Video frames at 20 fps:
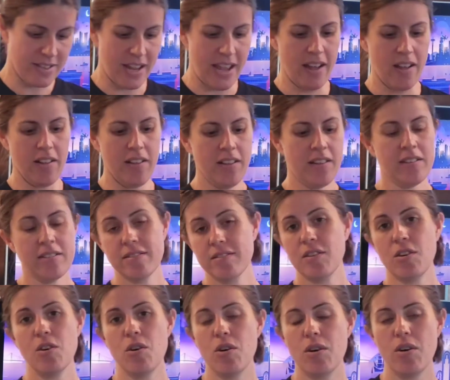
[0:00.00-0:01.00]
sale
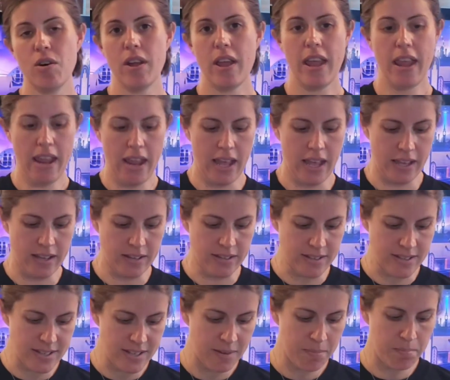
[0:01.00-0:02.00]

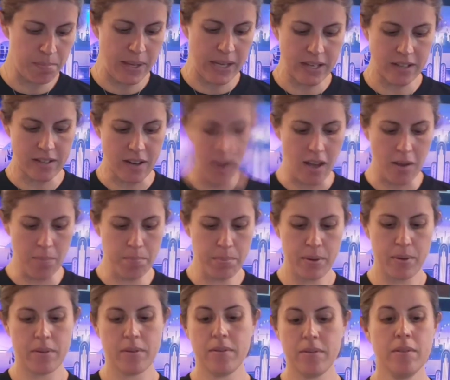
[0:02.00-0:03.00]
and picked up
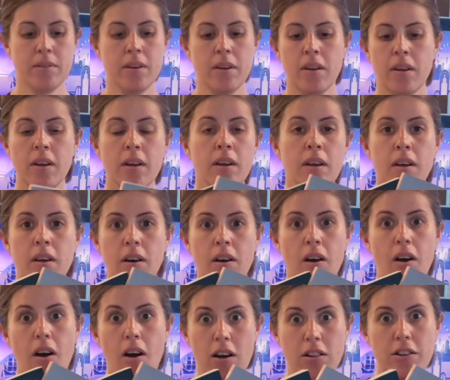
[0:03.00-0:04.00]

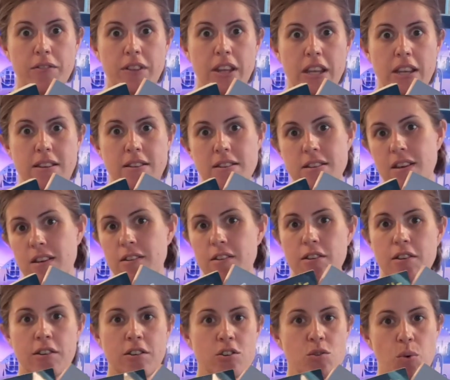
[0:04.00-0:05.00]
all of these
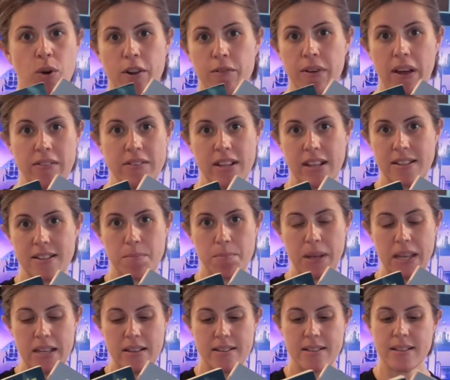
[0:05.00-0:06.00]
25 cents a
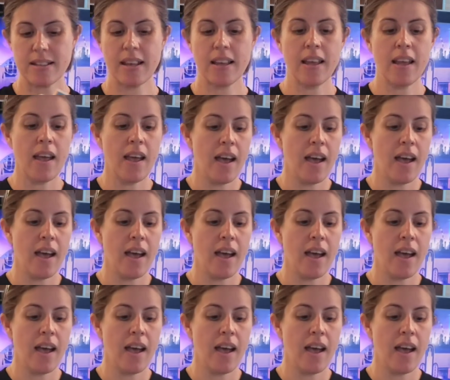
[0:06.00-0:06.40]
piece.